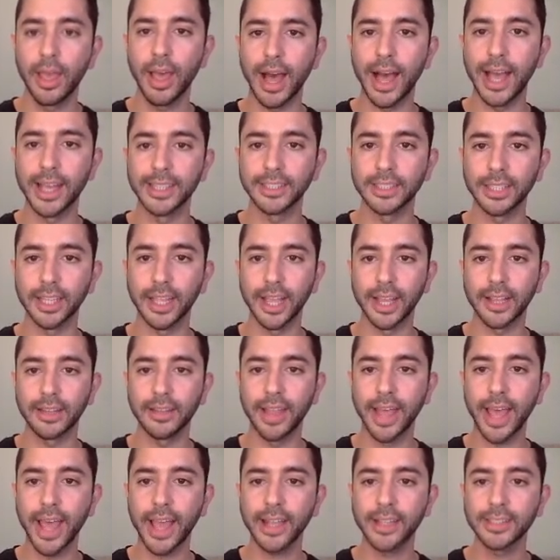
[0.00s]
I select
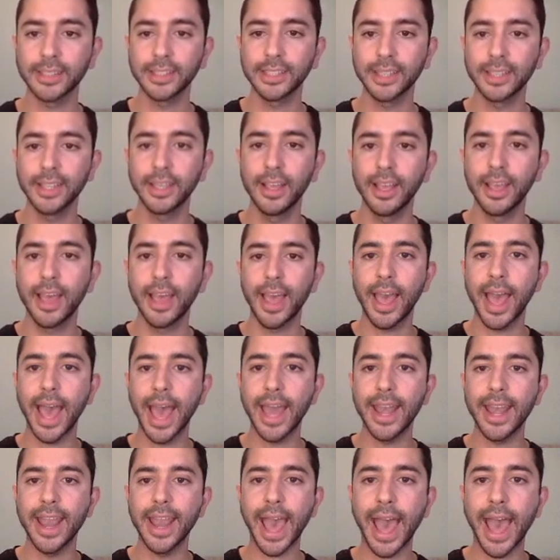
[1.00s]
next
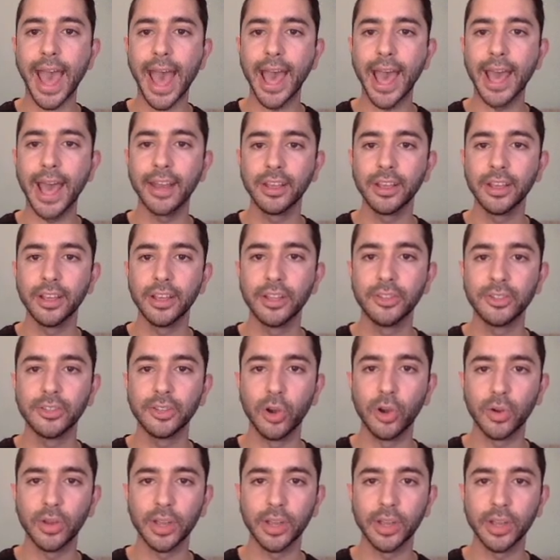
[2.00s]
and add
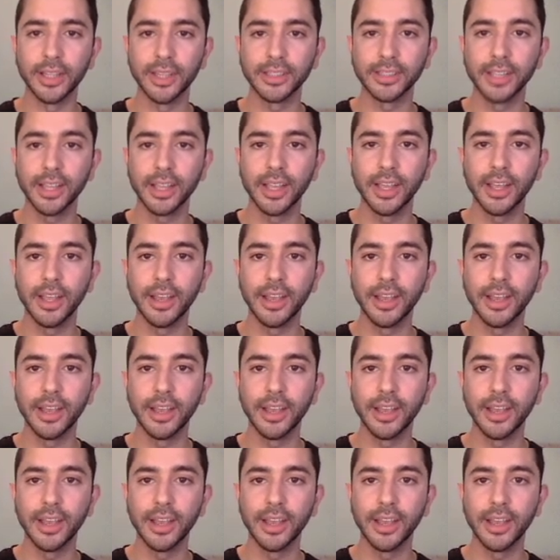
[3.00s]
tokens.